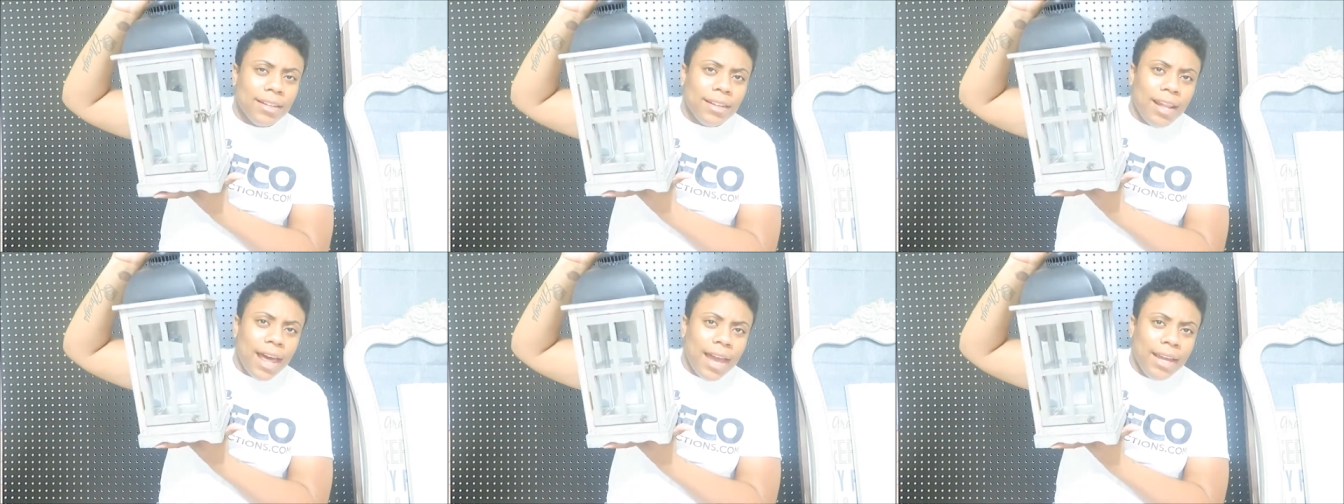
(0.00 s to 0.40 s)

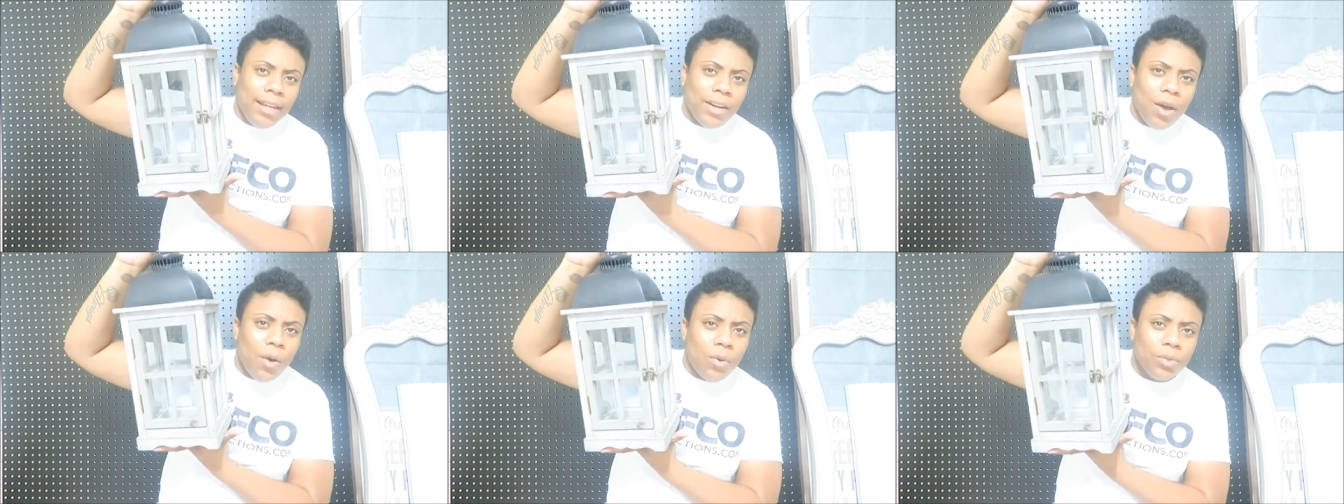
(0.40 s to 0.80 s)

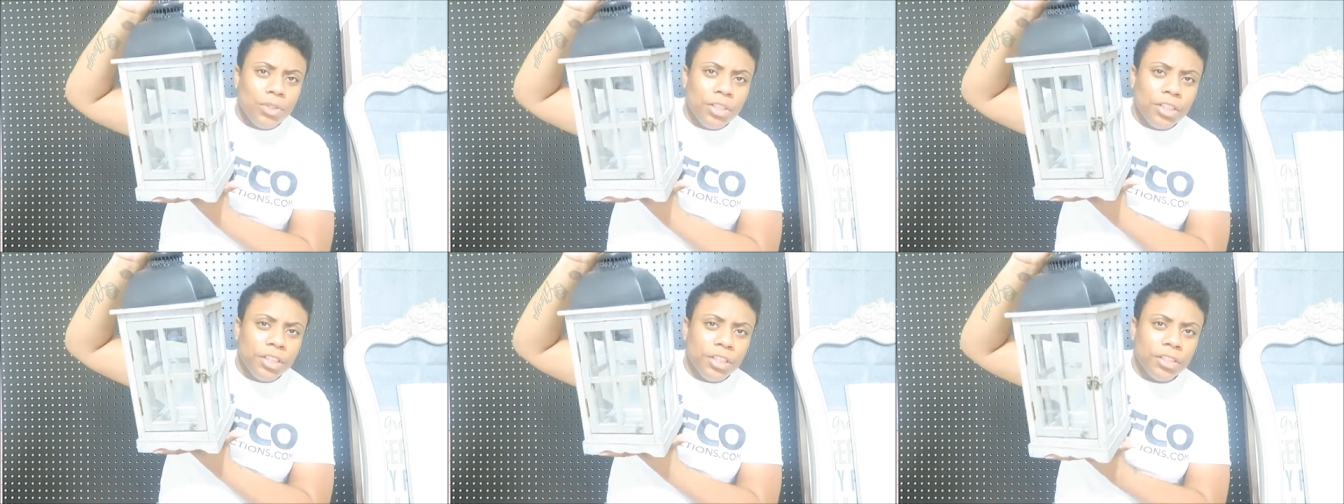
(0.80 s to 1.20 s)
light
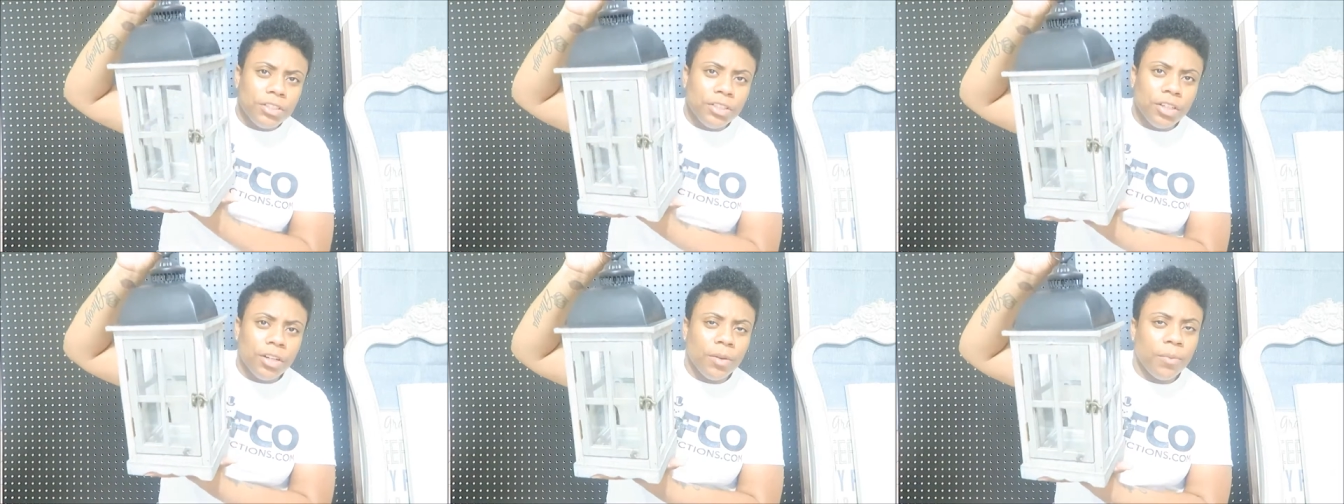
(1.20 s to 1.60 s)

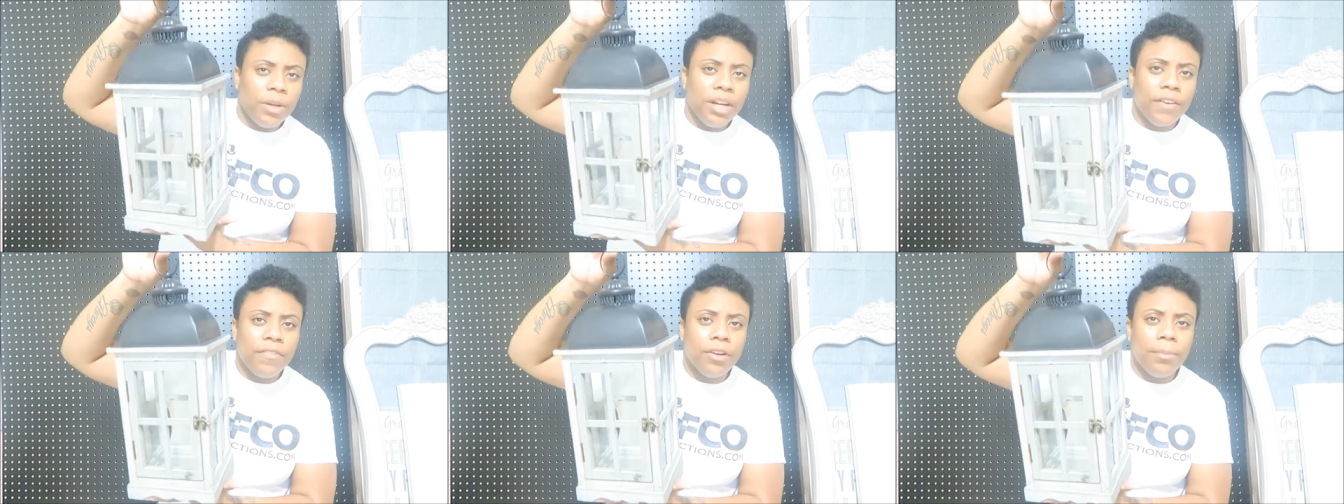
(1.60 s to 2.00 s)
holders or
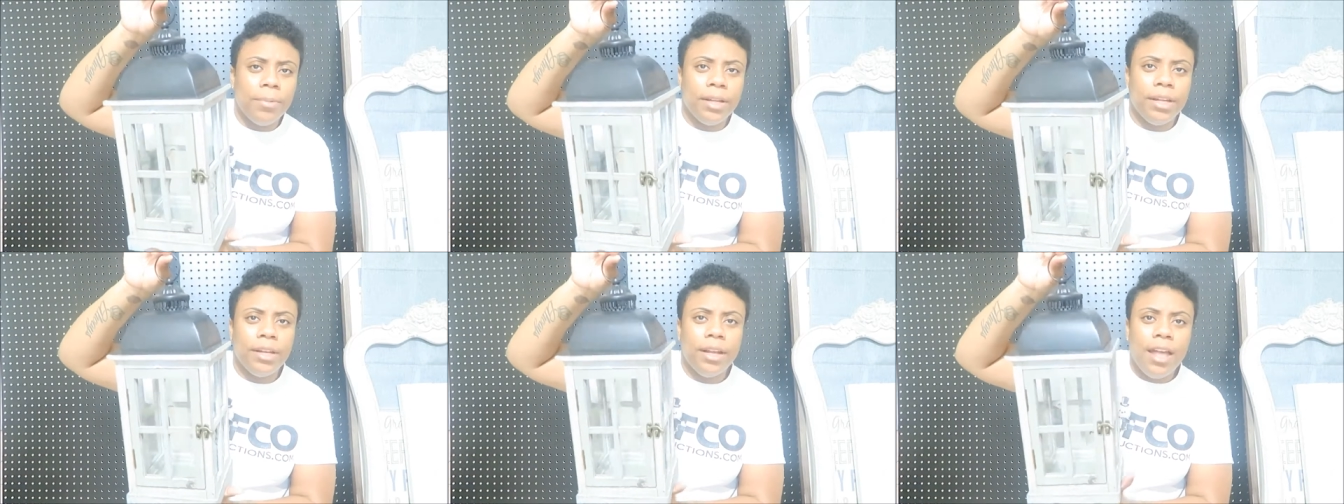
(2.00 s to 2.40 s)
whatever,
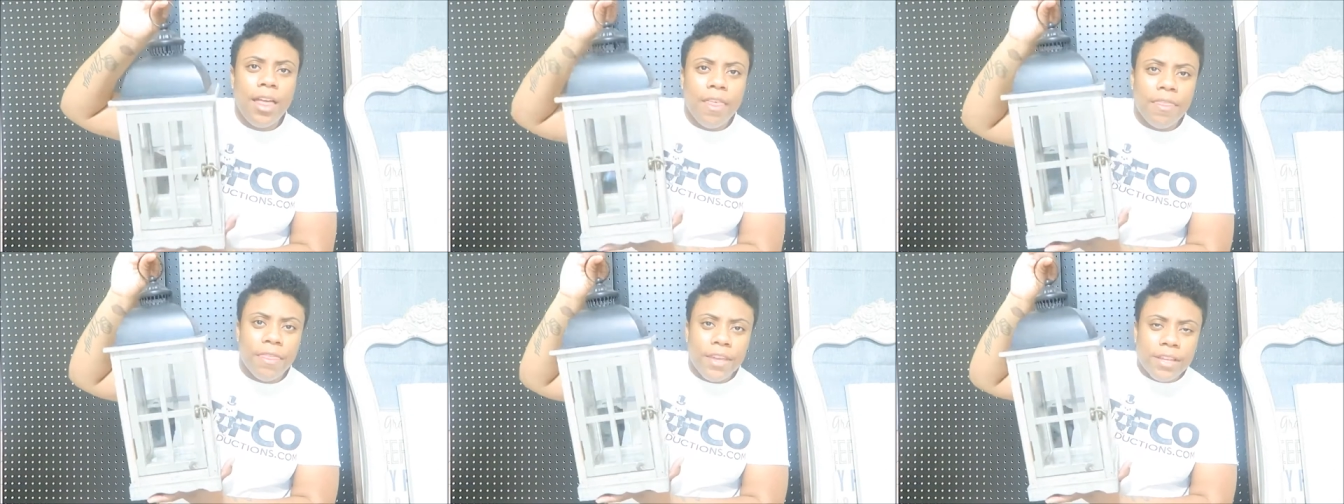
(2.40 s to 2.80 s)
but
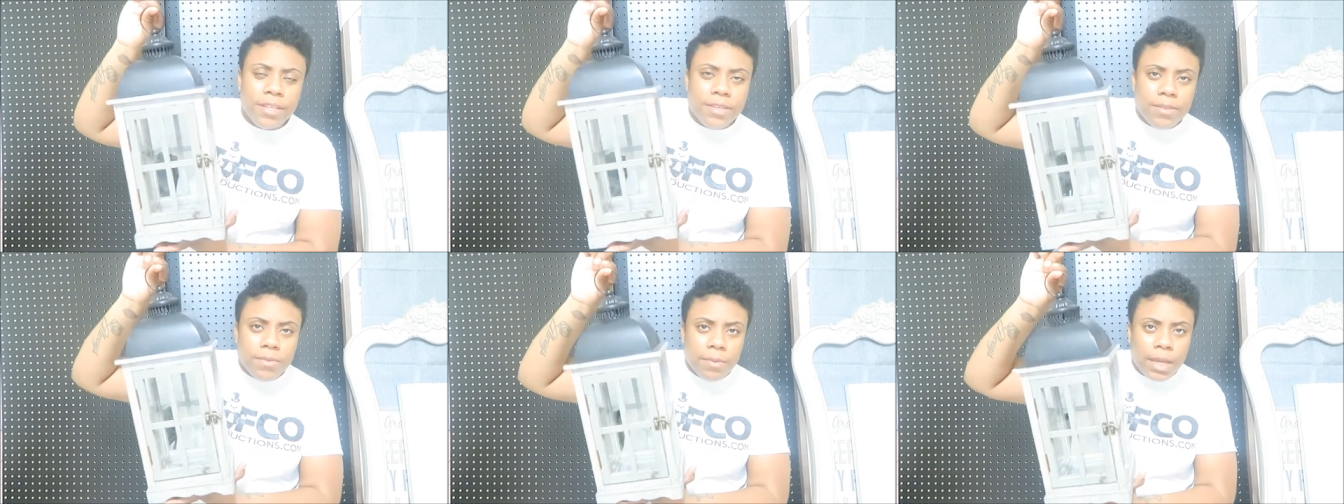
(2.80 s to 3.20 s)

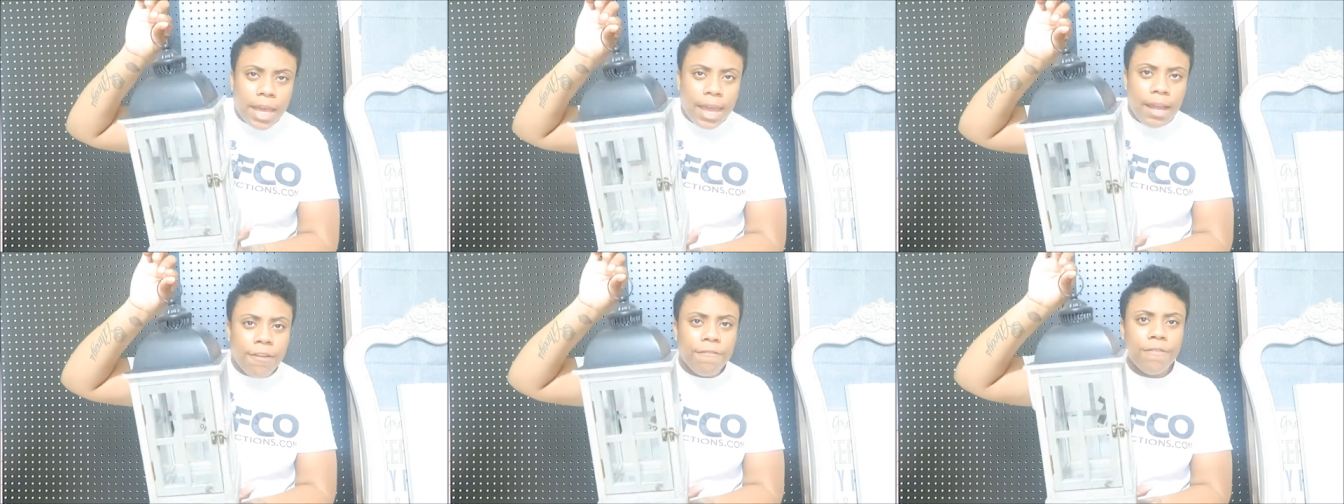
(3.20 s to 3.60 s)
this
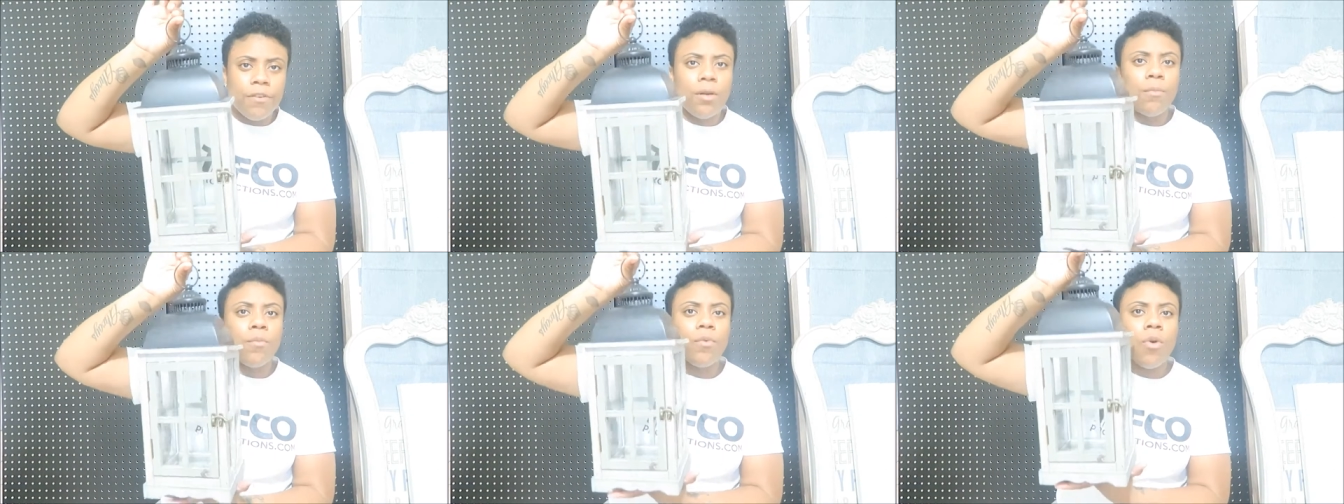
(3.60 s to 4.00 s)
came
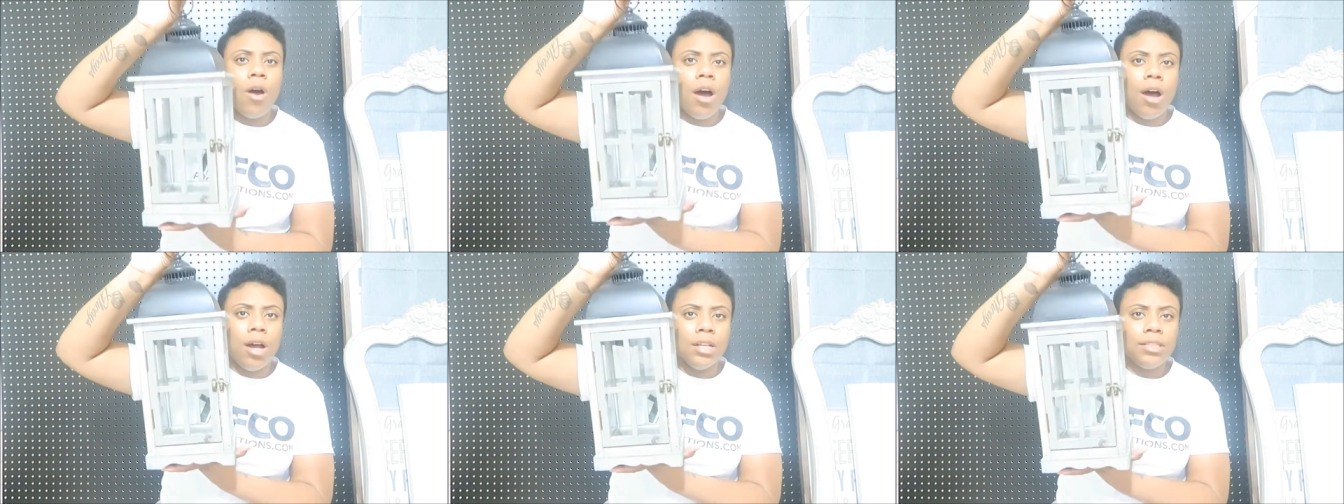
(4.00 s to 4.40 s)
from
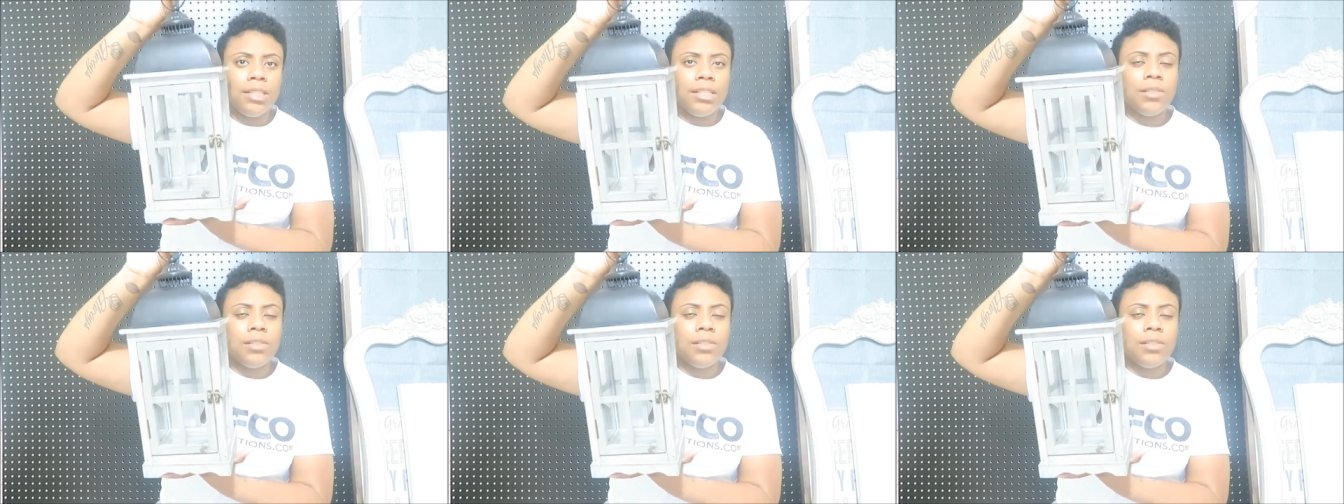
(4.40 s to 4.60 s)
Ross.